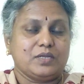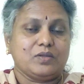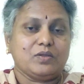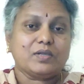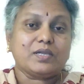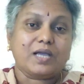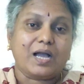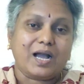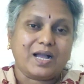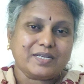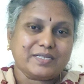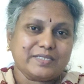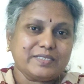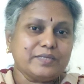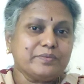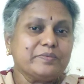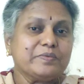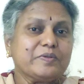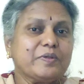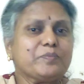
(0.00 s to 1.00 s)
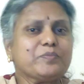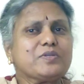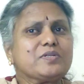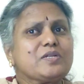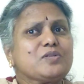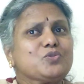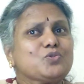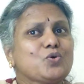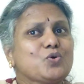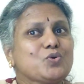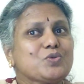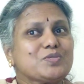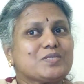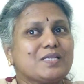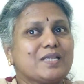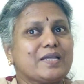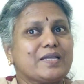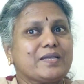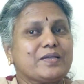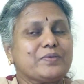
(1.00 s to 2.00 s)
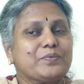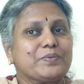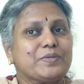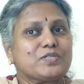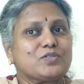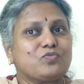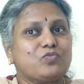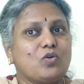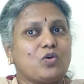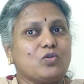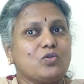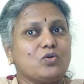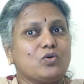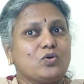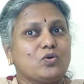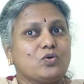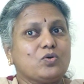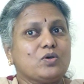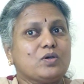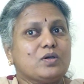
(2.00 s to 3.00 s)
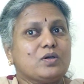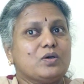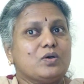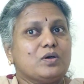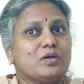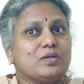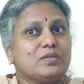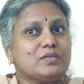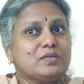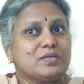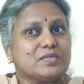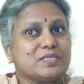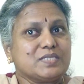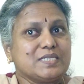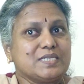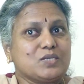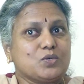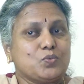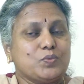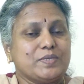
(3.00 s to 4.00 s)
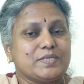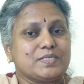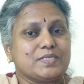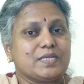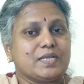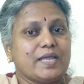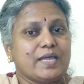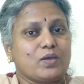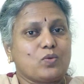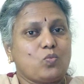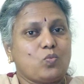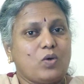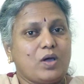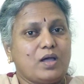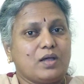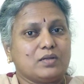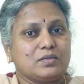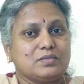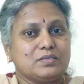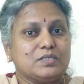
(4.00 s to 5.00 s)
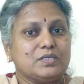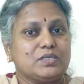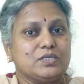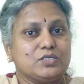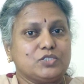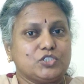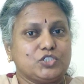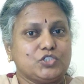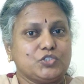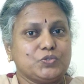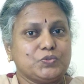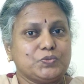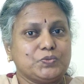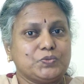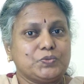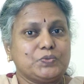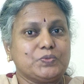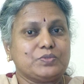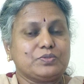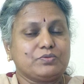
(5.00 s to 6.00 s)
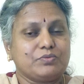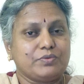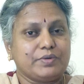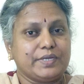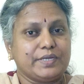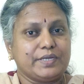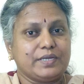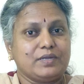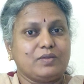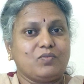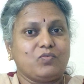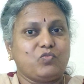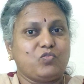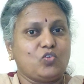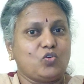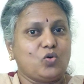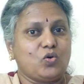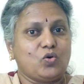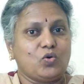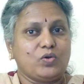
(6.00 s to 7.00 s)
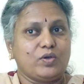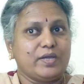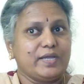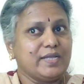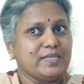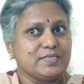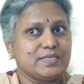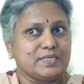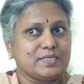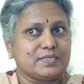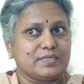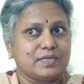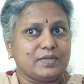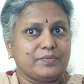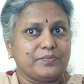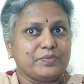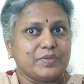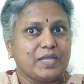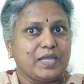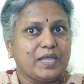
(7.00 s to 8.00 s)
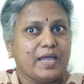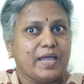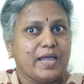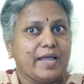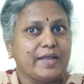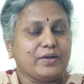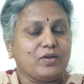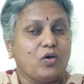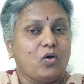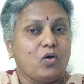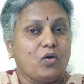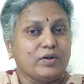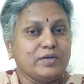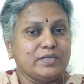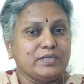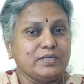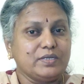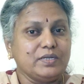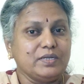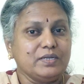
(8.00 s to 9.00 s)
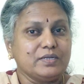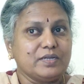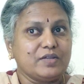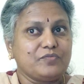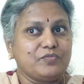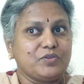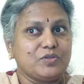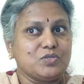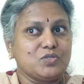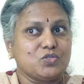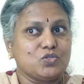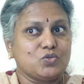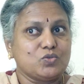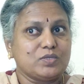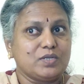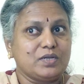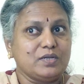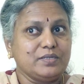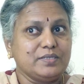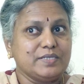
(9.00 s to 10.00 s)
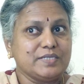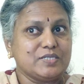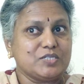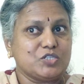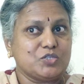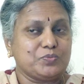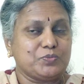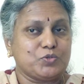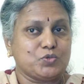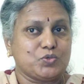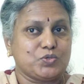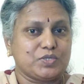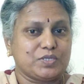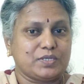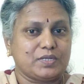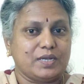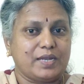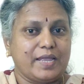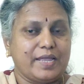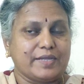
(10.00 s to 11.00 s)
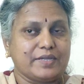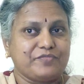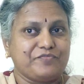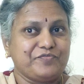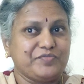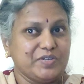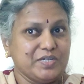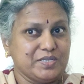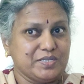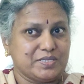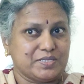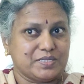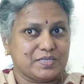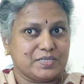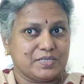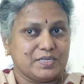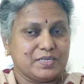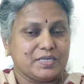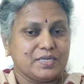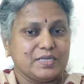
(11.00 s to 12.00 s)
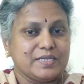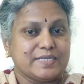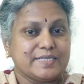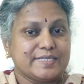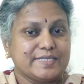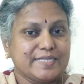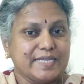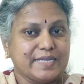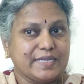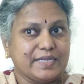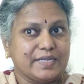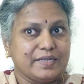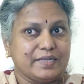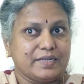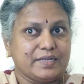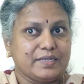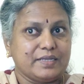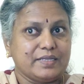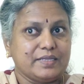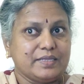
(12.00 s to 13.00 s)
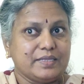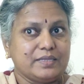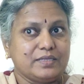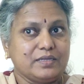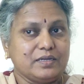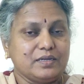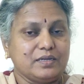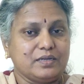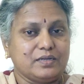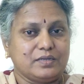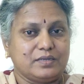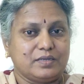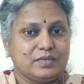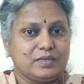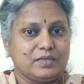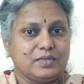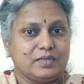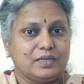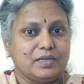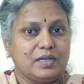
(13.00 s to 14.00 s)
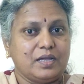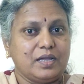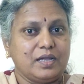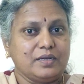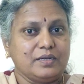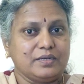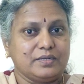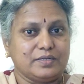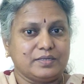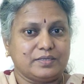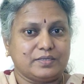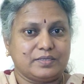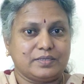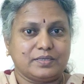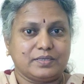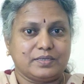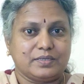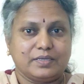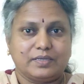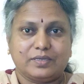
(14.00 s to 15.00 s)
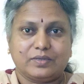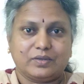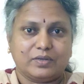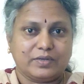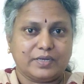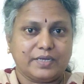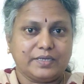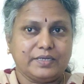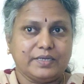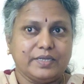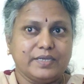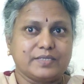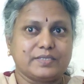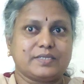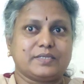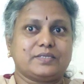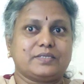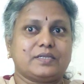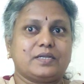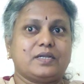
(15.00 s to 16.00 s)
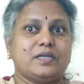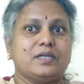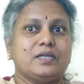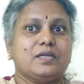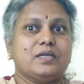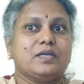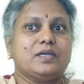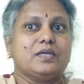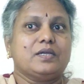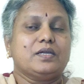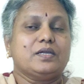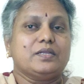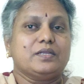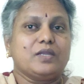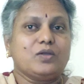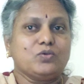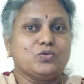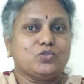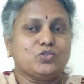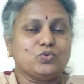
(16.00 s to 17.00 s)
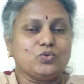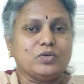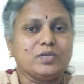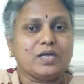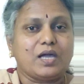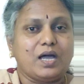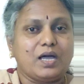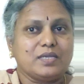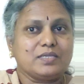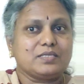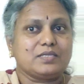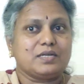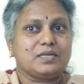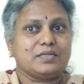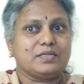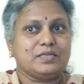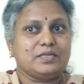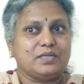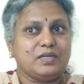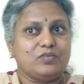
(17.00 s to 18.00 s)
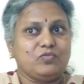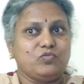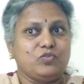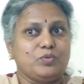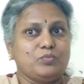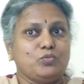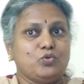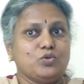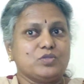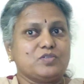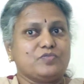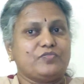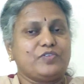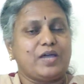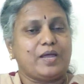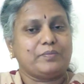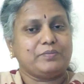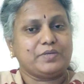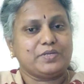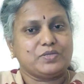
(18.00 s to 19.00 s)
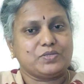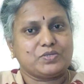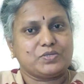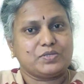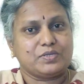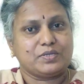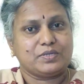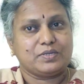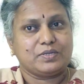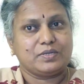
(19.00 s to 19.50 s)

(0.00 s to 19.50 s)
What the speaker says: Now cardinal numbers are those which follow a sequence like 1, 2, 3, 4, etc. And ordinal refers to the distribution like first, second, third, hundredth, alright, etc. Now 2 cars are enough for most families.